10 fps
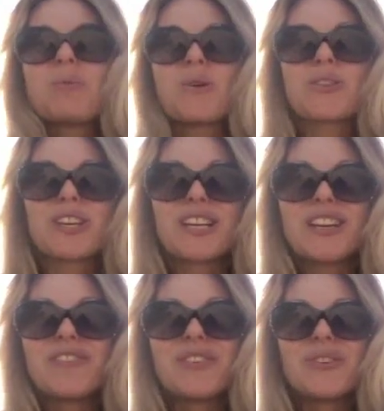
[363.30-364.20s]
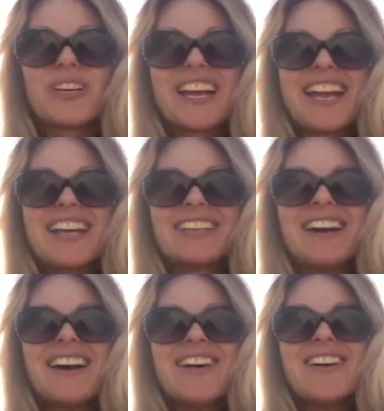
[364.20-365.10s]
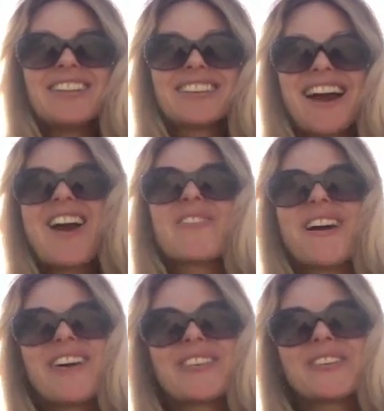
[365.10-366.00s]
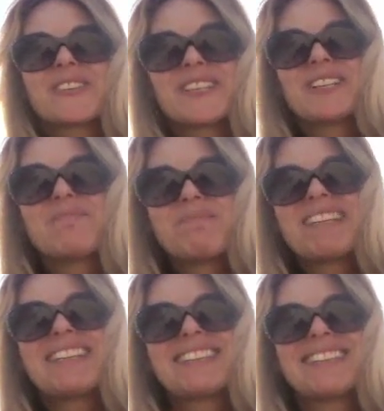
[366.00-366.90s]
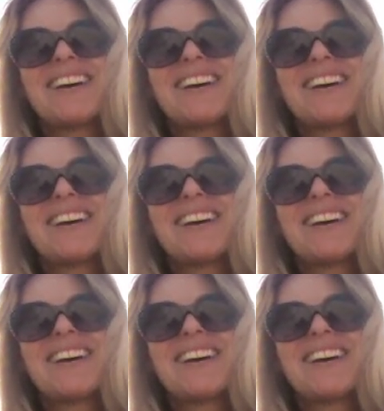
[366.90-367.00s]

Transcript: worth it if you can carve out your little piece